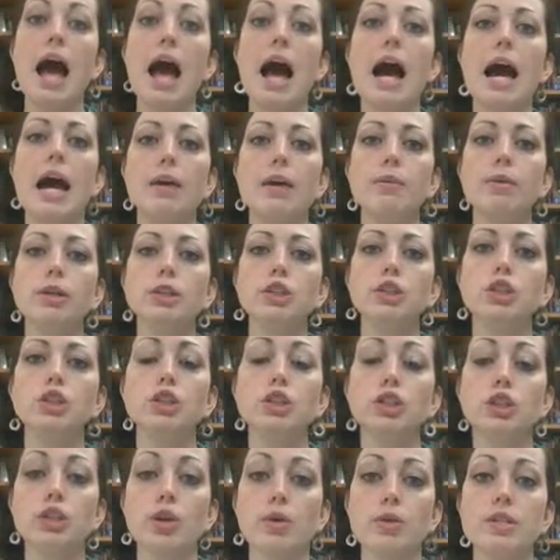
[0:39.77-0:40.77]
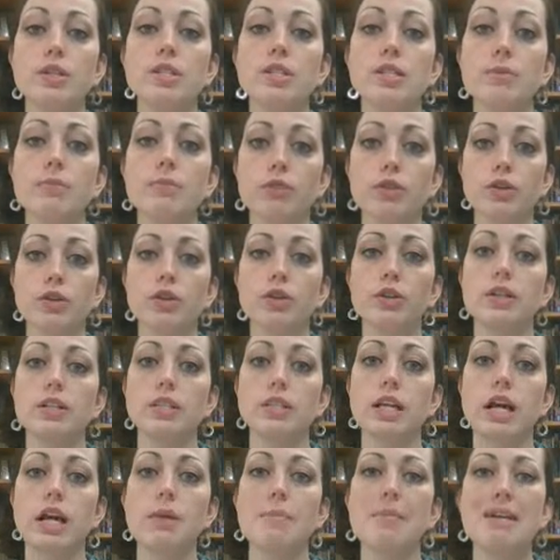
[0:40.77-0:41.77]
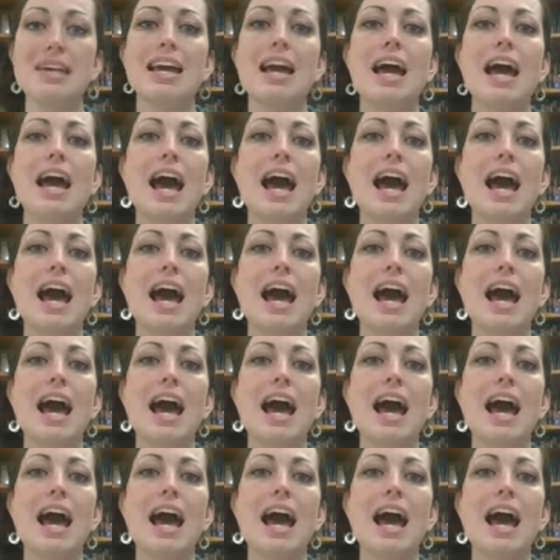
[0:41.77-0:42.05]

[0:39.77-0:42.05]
I want you to go the step further and tell me,